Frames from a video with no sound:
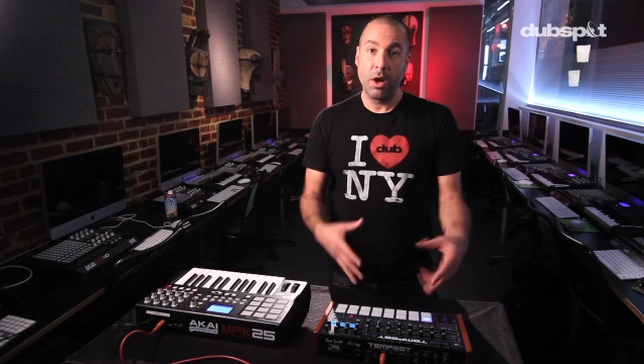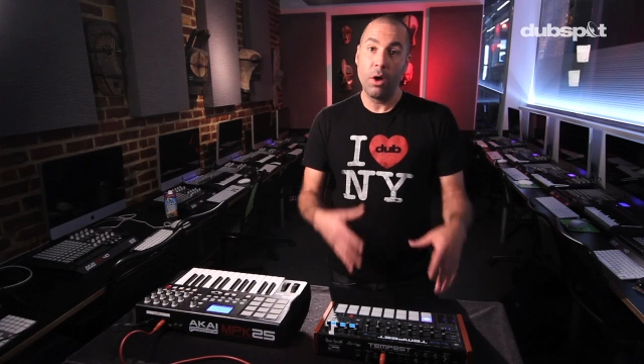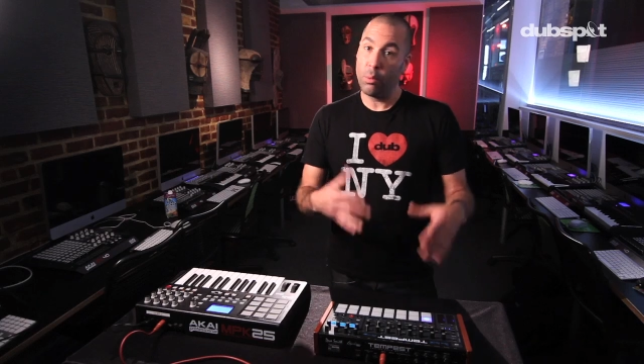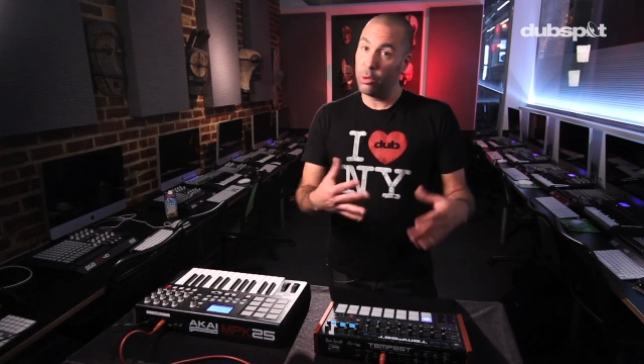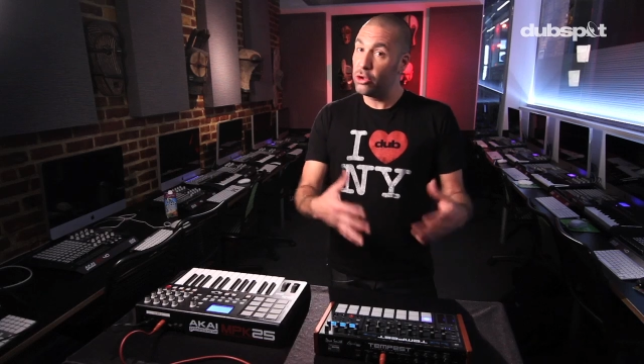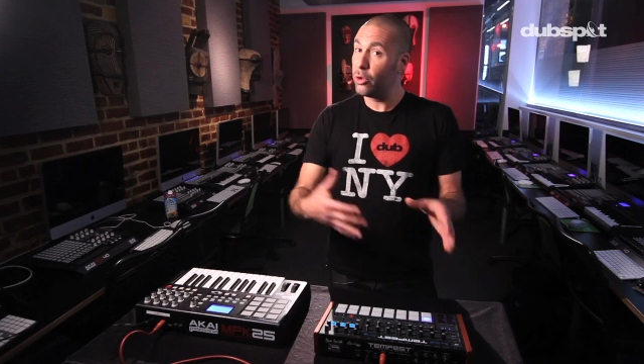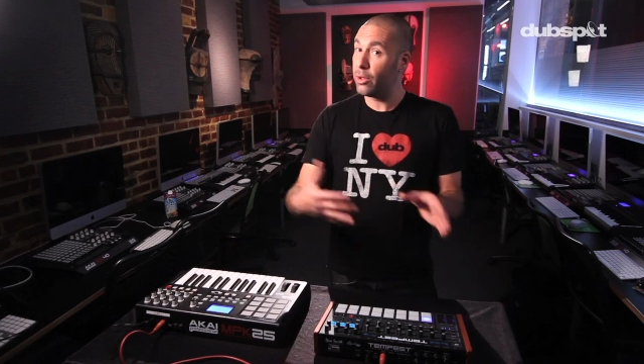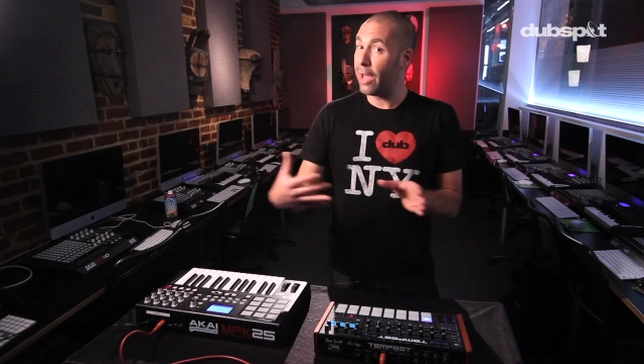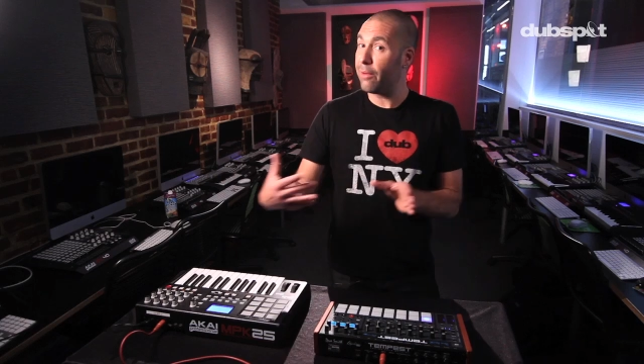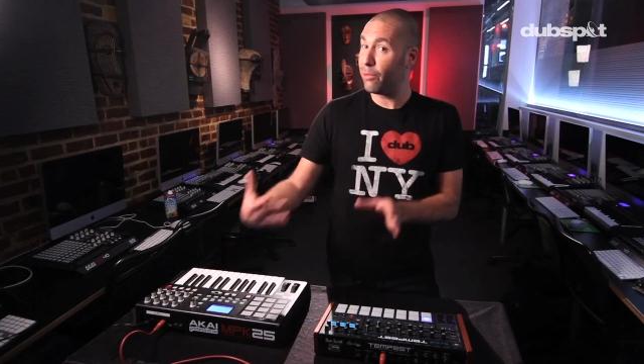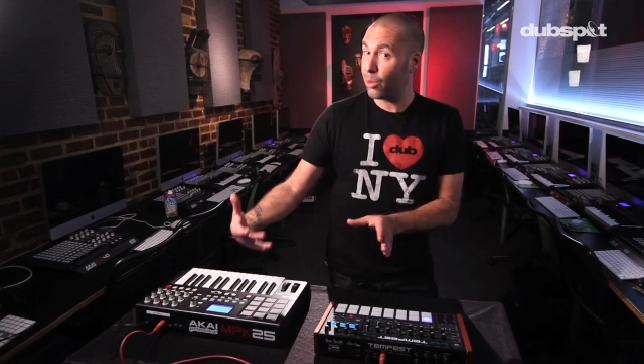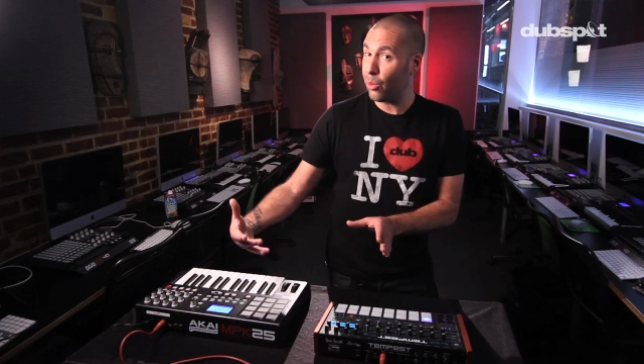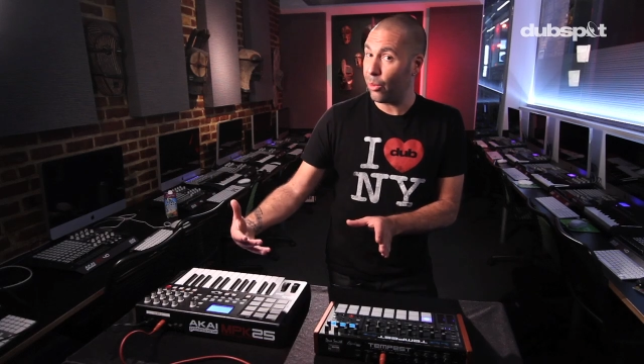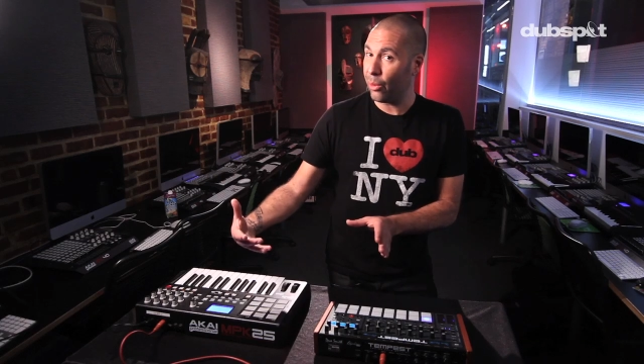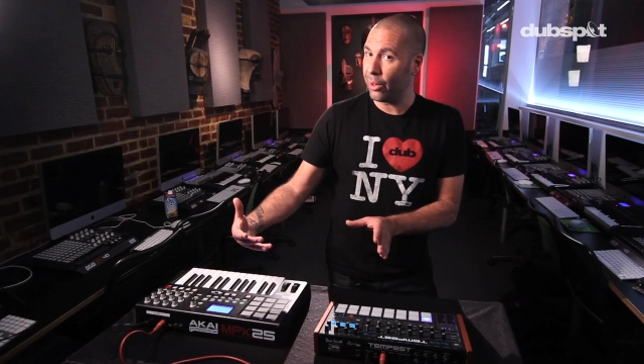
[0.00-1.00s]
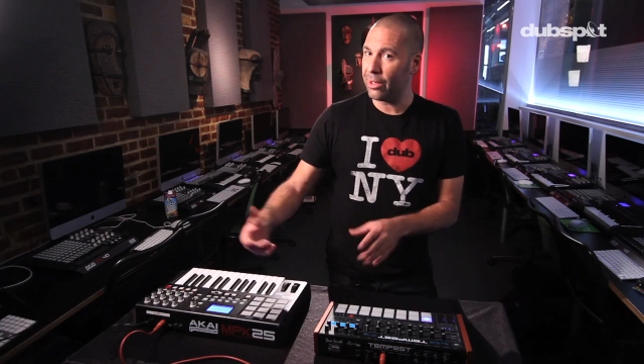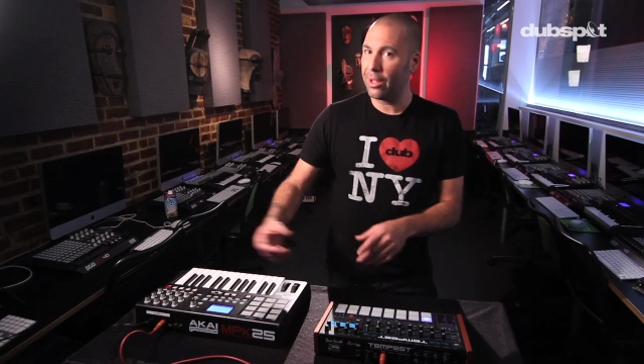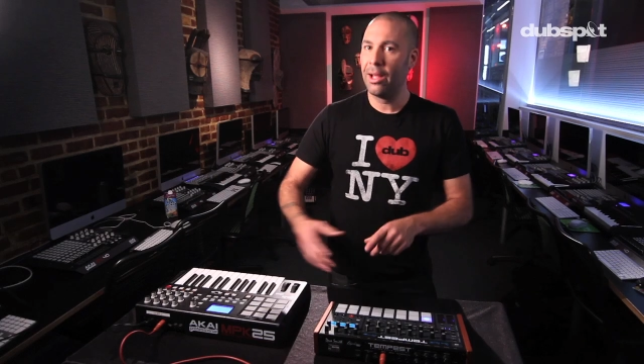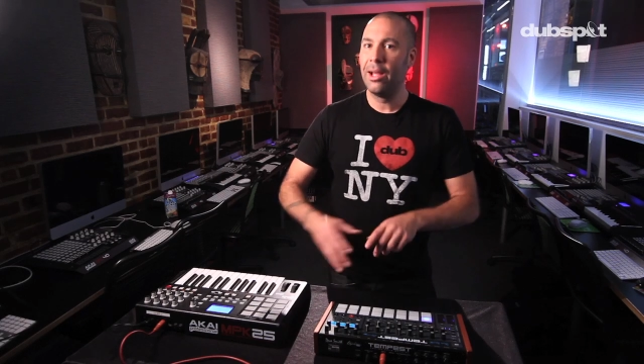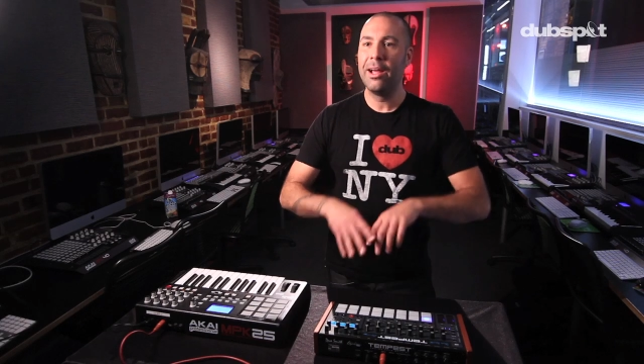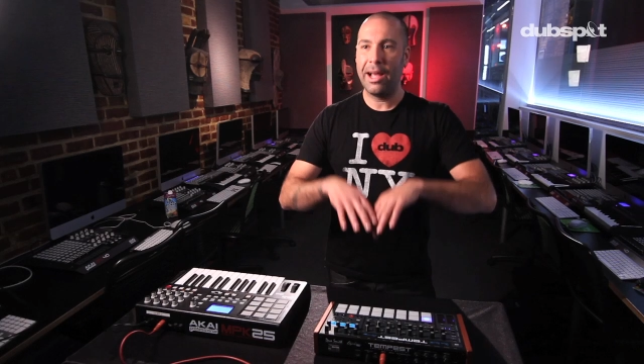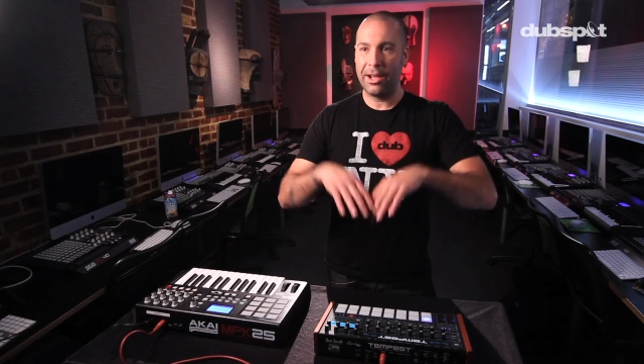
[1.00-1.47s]
which you can record
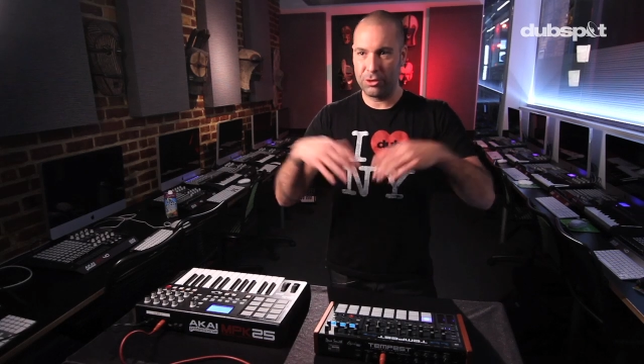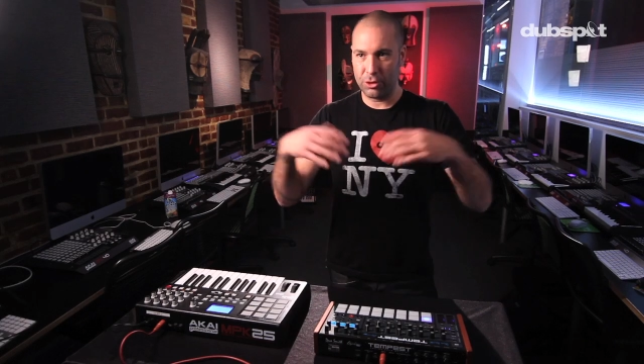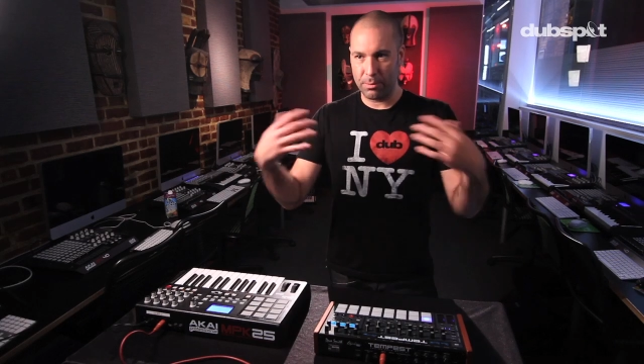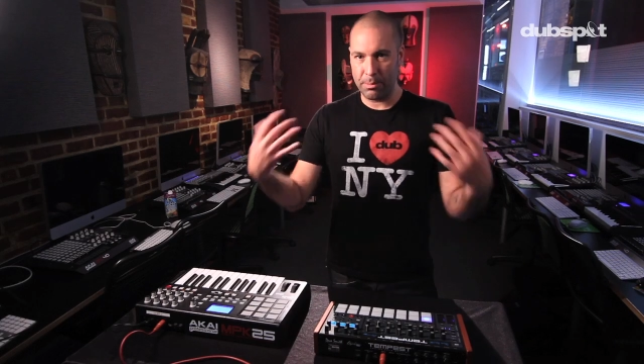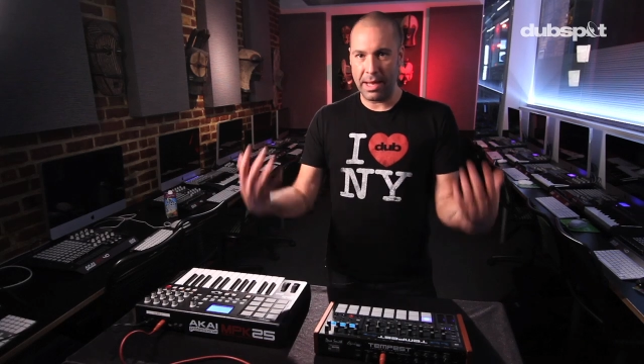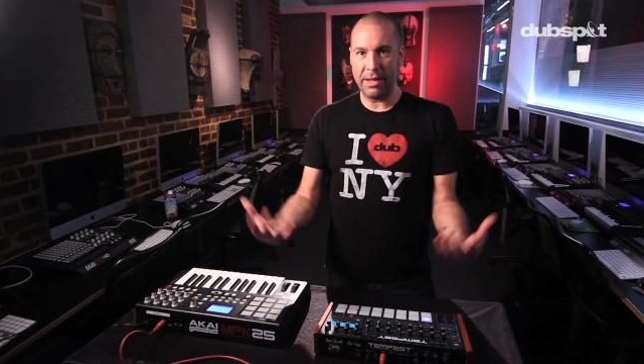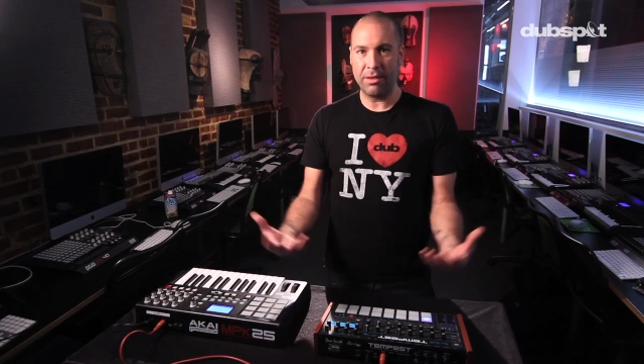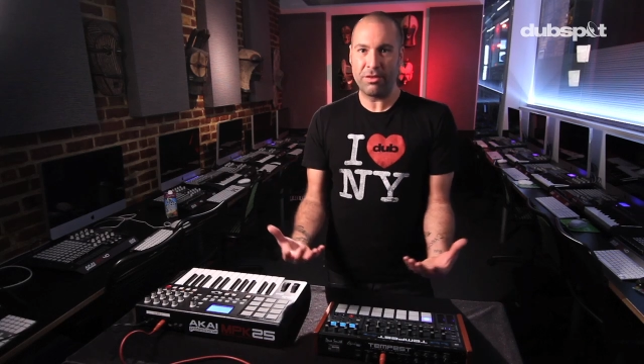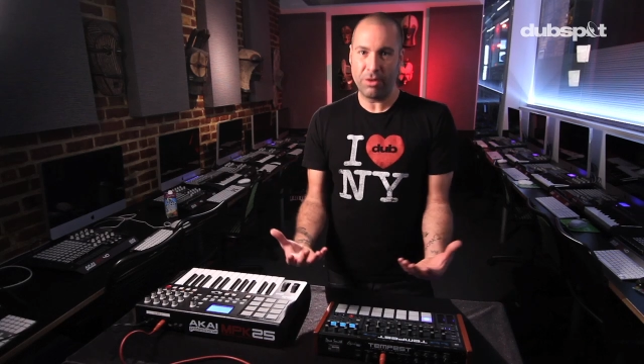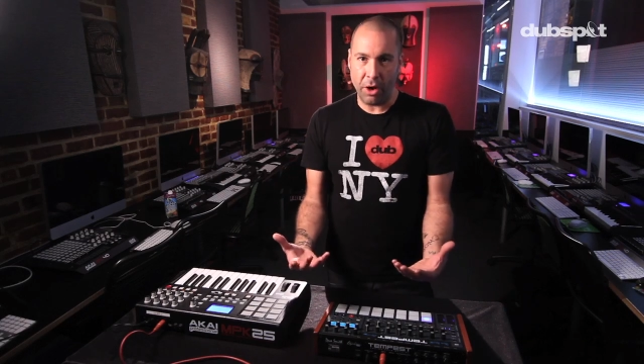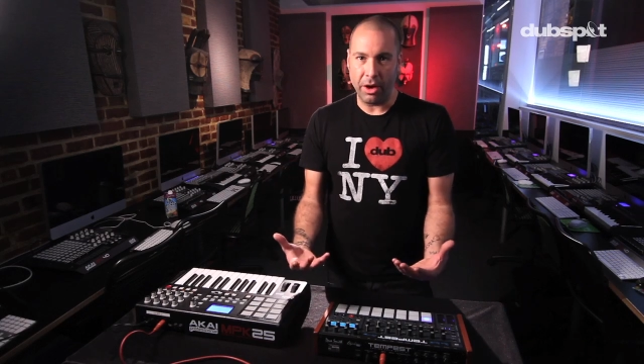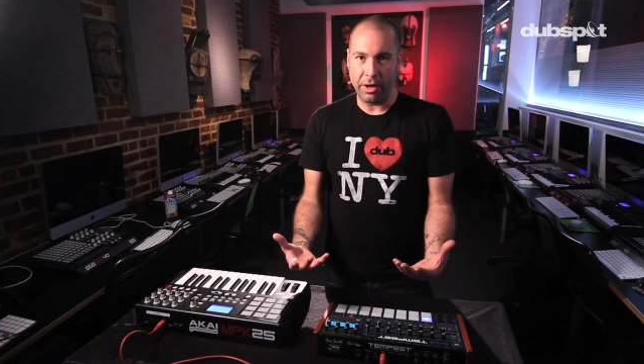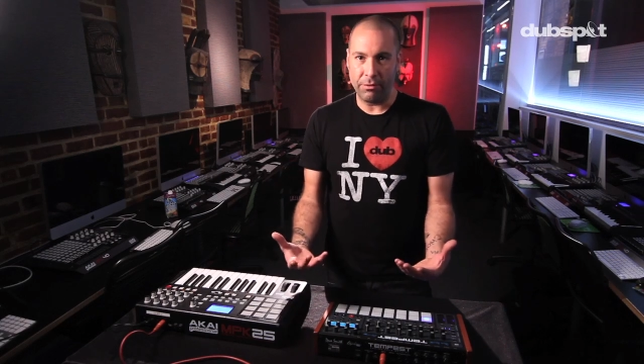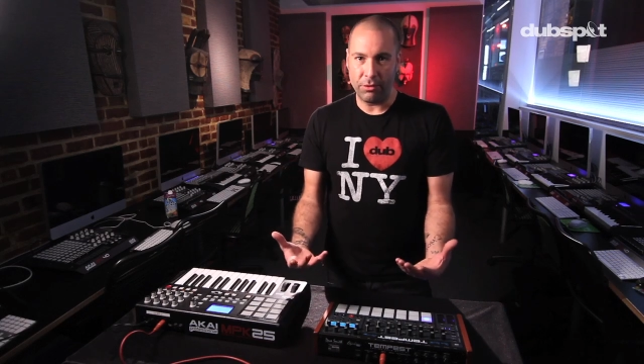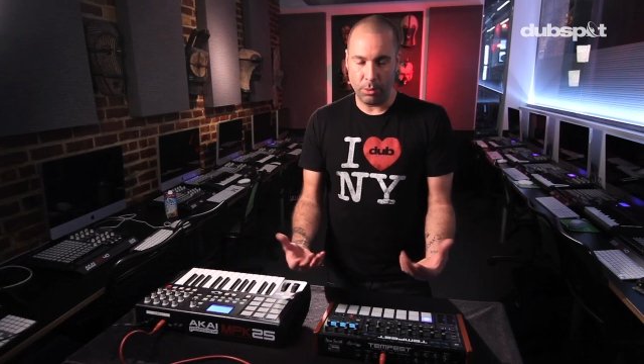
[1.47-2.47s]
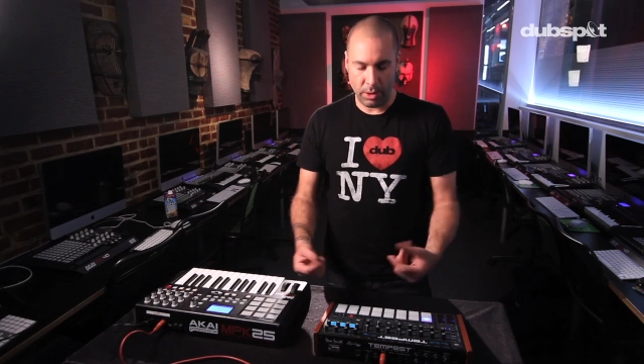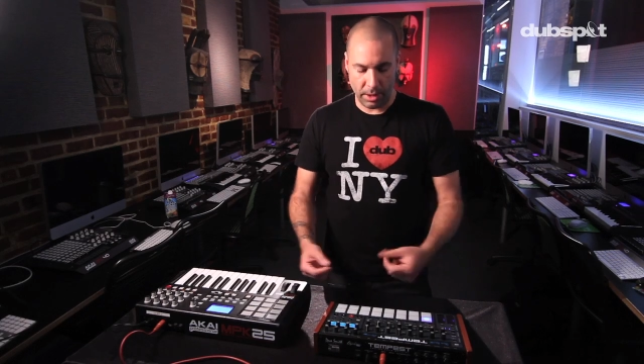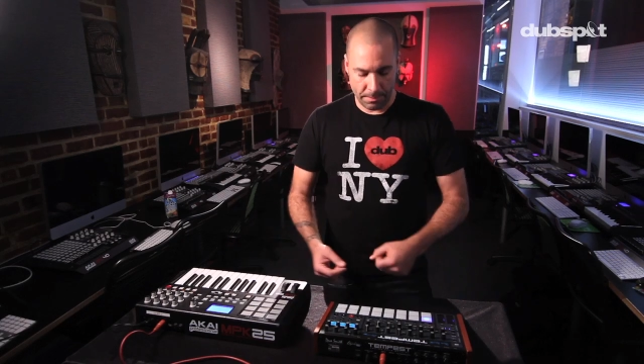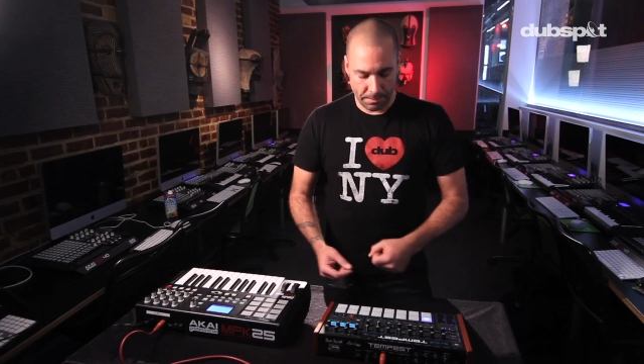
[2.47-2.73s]
as your main song if you want.